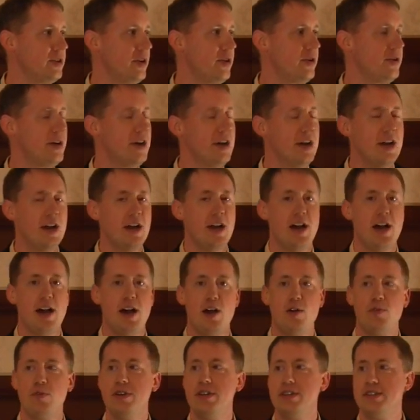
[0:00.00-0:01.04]
So
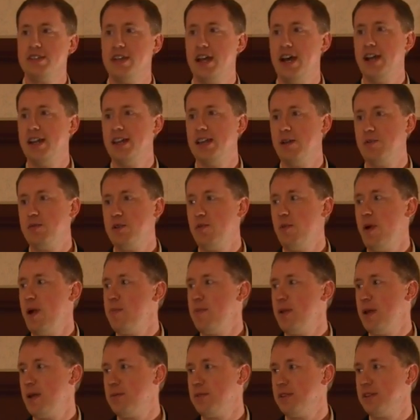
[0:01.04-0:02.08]
we decided that we
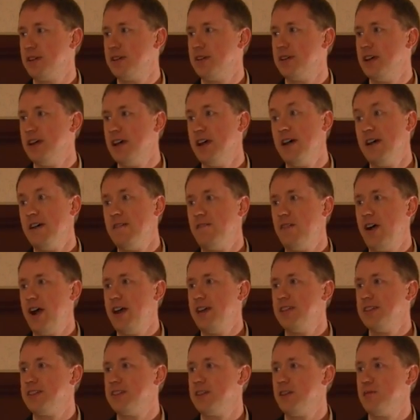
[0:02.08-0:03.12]
might be able to
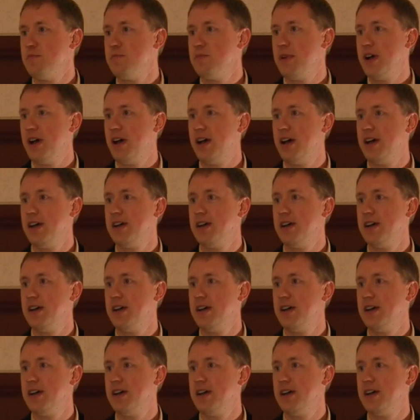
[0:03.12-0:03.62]
find some